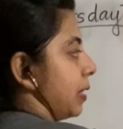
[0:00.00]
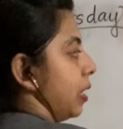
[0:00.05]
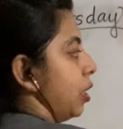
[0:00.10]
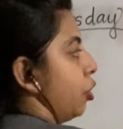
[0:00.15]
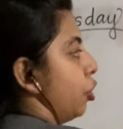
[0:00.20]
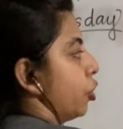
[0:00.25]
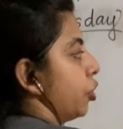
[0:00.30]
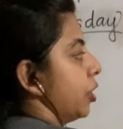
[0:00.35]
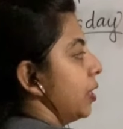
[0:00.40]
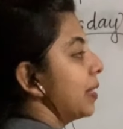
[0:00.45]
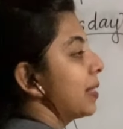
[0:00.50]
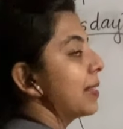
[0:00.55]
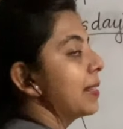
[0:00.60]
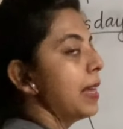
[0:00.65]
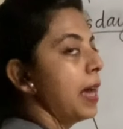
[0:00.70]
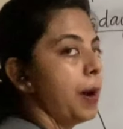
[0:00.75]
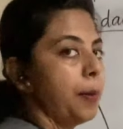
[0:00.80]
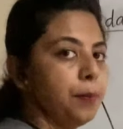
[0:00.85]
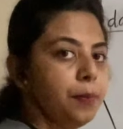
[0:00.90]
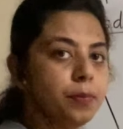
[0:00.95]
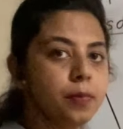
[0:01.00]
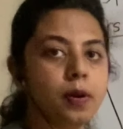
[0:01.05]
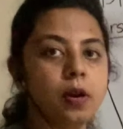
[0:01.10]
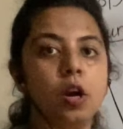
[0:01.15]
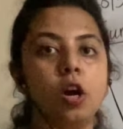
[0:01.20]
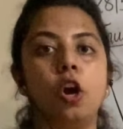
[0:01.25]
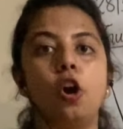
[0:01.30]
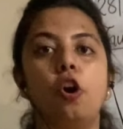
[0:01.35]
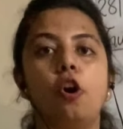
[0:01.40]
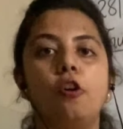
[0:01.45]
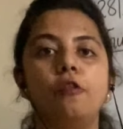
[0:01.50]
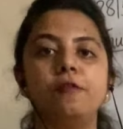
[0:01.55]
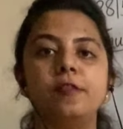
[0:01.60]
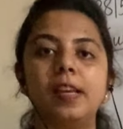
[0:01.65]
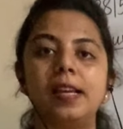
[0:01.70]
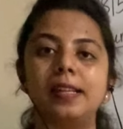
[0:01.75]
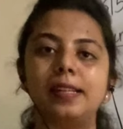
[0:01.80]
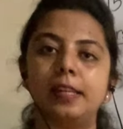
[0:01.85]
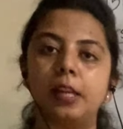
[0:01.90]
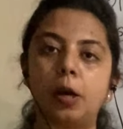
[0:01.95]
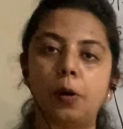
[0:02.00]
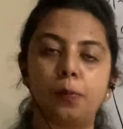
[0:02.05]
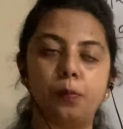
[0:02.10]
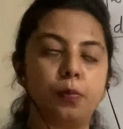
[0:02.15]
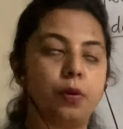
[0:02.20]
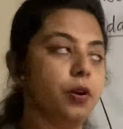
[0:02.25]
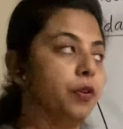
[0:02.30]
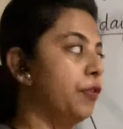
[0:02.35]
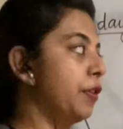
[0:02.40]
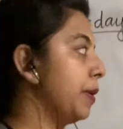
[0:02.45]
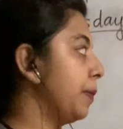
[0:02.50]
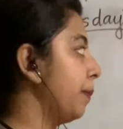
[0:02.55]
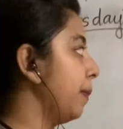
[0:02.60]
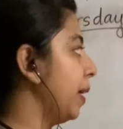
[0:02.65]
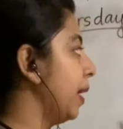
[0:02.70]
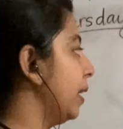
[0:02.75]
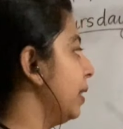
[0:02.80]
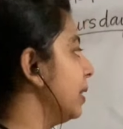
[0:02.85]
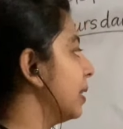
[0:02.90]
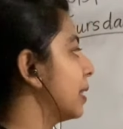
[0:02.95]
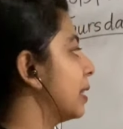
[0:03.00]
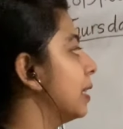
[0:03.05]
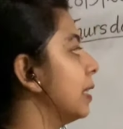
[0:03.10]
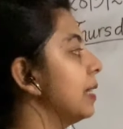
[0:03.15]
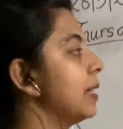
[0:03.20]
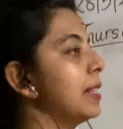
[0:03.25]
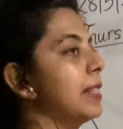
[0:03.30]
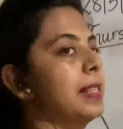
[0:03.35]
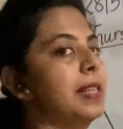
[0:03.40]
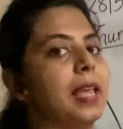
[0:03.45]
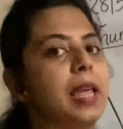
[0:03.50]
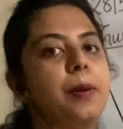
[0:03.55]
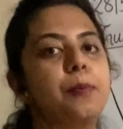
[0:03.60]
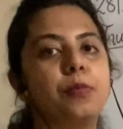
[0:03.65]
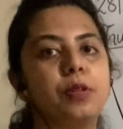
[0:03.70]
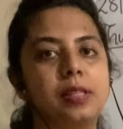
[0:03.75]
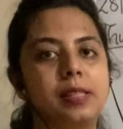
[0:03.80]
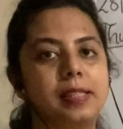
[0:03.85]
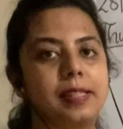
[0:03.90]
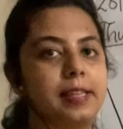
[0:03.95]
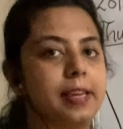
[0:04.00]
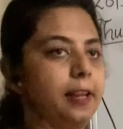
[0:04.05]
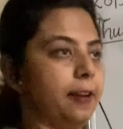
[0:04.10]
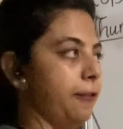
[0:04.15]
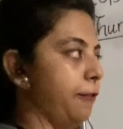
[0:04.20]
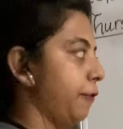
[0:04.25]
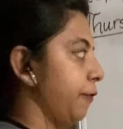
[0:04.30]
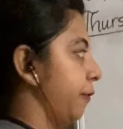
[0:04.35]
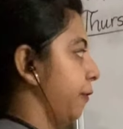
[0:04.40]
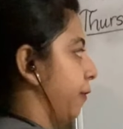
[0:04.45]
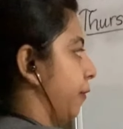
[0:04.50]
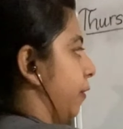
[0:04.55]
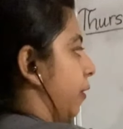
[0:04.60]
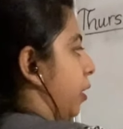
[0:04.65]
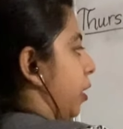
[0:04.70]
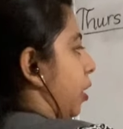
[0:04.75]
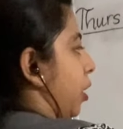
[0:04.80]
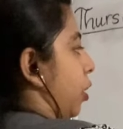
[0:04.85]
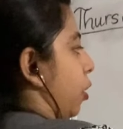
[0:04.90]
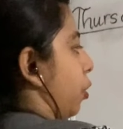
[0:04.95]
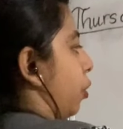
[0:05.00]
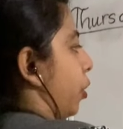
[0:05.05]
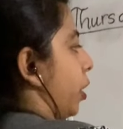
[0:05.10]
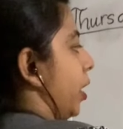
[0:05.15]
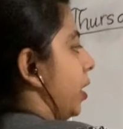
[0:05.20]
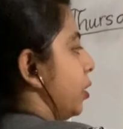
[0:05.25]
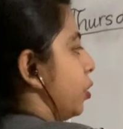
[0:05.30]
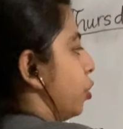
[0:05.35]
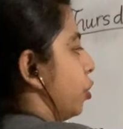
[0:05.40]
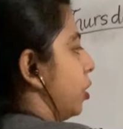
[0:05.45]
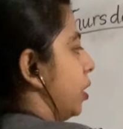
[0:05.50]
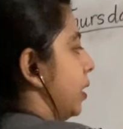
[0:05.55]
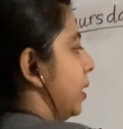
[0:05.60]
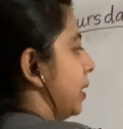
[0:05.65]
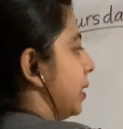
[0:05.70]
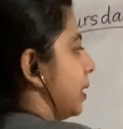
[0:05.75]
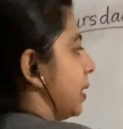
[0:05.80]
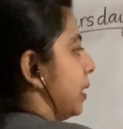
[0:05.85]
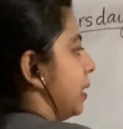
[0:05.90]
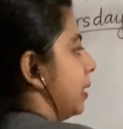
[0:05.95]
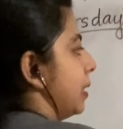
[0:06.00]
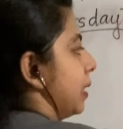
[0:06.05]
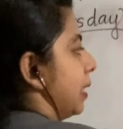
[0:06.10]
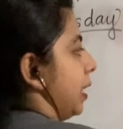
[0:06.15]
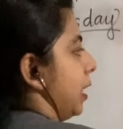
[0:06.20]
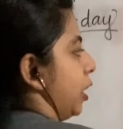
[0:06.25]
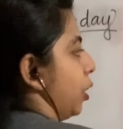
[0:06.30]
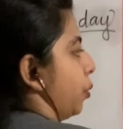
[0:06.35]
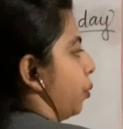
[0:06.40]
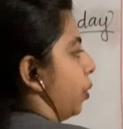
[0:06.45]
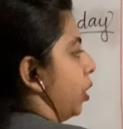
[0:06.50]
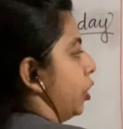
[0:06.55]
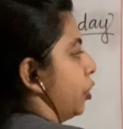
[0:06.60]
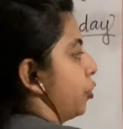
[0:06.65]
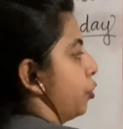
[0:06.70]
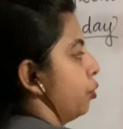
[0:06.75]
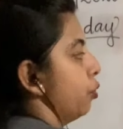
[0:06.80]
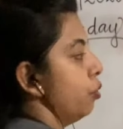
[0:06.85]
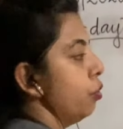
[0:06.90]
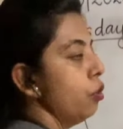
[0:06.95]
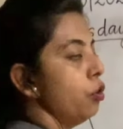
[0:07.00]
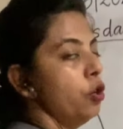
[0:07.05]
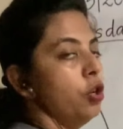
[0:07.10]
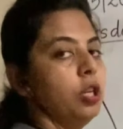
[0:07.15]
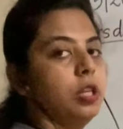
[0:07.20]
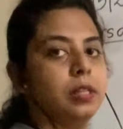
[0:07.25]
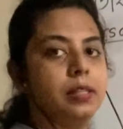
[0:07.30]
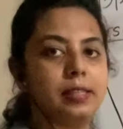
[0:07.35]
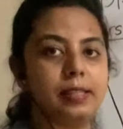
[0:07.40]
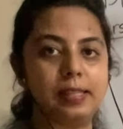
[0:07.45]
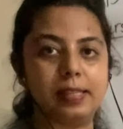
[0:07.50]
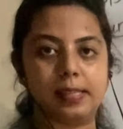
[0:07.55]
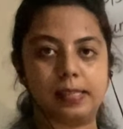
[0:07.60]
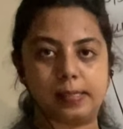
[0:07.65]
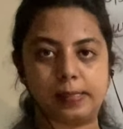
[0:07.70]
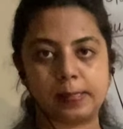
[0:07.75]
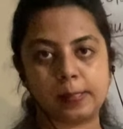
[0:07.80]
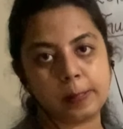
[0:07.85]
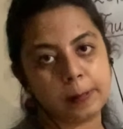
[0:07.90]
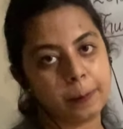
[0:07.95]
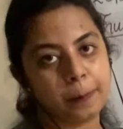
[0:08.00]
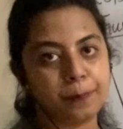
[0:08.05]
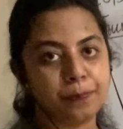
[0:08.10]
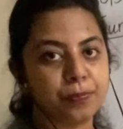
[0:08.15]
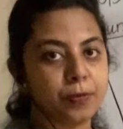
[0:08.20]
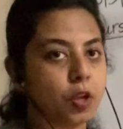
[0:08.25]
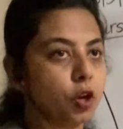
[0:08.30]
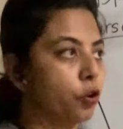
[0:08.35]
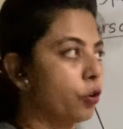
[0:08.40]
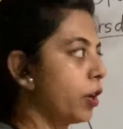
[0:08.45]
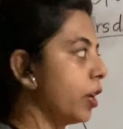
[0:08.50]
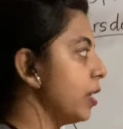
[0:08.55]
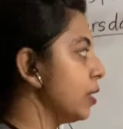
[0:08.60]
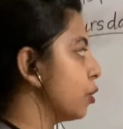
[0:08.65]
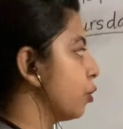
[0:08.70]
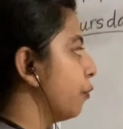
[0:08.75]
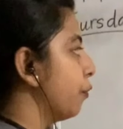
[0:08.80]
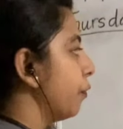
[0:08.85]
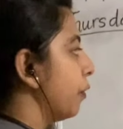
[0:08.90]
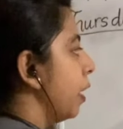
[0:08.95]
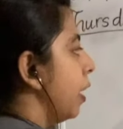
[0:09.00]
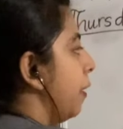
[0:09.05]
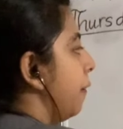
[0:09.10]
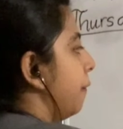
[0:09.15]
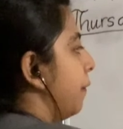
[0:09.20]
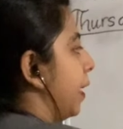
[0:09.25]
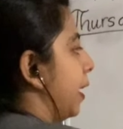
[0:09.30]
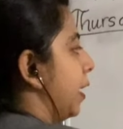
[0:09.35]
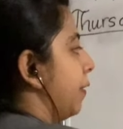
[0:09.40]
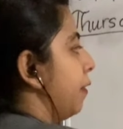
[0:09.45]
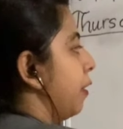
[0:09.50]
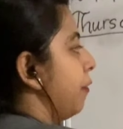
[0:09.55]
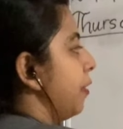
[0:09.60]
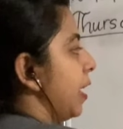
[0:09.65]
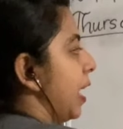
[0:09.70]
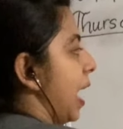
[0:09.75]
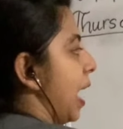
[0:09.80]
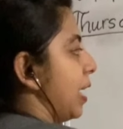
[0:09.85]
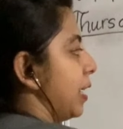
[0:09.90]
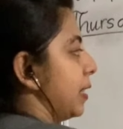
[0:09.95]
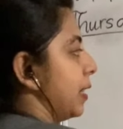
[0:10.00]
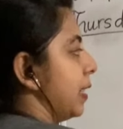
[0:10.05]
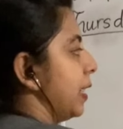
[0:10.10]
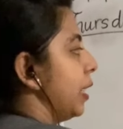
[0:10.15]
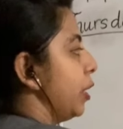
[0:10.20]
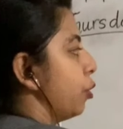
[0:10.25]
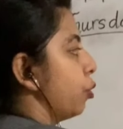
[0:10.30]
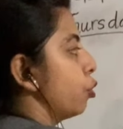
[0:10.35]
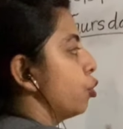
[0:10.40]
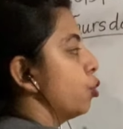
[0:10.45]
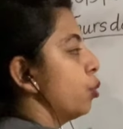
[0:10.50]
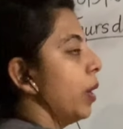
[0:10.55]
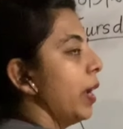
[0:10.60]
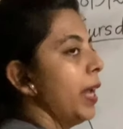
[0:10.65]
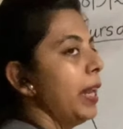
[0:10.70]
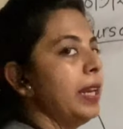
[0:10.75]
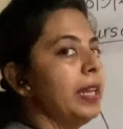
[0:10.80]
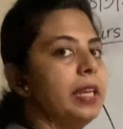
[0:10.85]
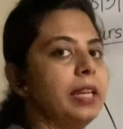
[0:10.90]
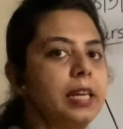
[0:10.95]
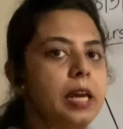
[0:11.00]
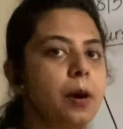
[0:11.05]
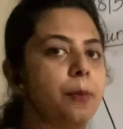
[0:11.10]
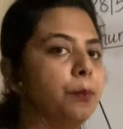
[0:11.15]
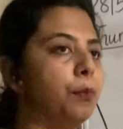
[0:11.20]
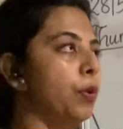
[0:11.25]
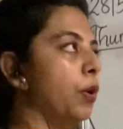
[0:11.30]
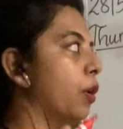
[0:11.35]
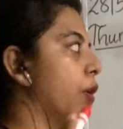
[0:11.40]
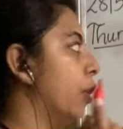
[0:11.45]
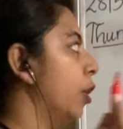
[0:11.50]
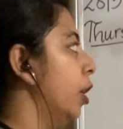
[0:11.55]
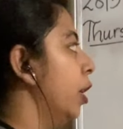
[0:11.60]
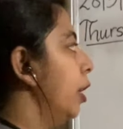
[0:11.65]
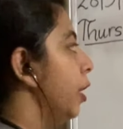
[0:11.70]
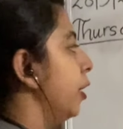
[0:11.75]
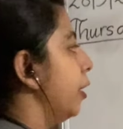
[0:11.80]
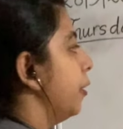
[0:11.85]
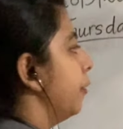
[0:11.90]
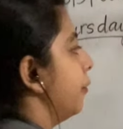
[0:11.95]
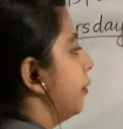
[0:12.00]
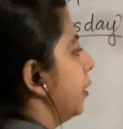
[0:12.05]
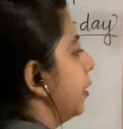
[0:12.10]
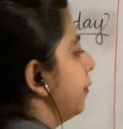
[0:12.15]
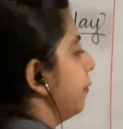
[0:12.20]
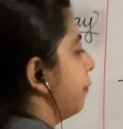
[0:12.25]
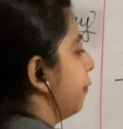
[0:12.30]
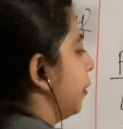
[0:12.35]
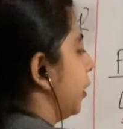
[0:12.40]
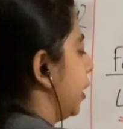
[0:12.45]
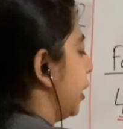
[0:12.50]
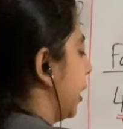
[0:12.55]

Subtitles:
or the sum of that number remains the same itself. Okay, so this is equal to this. Okay, so whenever we add 0 to any number, even if we